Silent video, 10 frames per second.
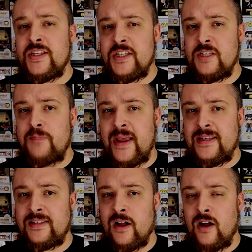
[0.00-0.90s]
is
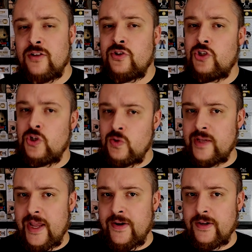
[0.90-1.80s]
based on two
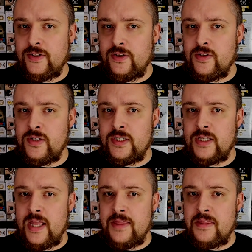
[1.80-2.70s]
characters,
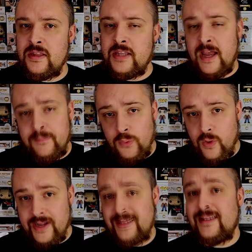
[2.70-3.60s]
Dead
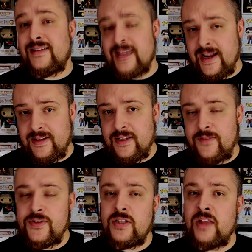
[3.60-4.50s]
Boy
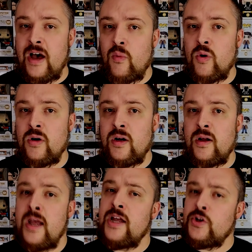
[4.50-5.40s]
Detectives, that were
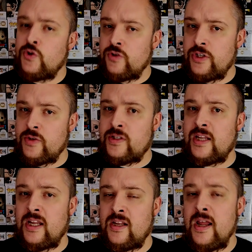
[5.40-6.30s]
introduced in